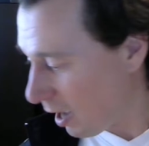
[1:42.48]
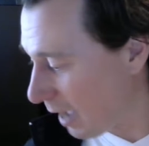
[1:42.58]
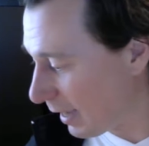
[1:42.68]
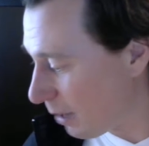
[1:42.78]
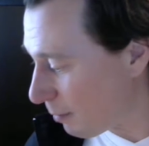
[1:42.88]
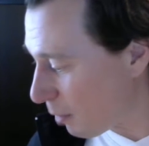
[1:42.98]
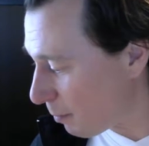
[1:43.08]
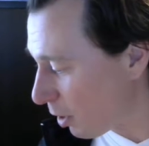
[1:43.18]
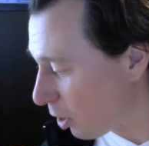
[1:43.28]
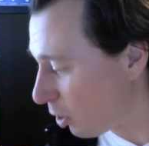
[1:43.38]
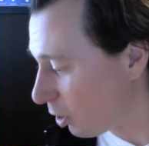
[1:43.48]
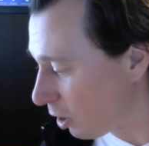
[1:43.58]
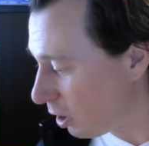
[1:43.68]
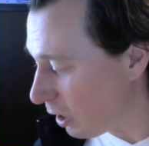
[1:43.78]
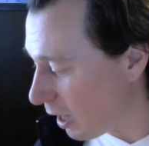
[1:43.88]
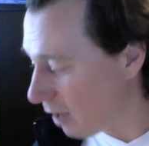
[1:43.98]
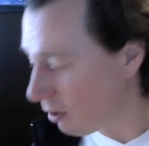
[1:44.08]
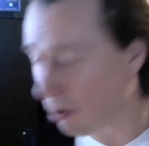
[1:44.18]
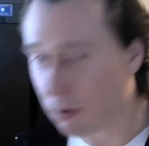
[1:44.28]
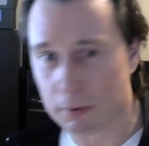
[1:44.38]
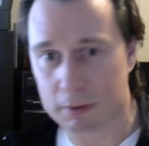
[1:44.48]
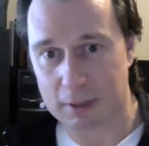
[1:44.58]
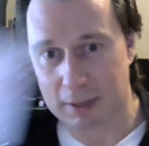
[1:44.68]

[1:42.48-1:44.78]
I am Marc Lalonde.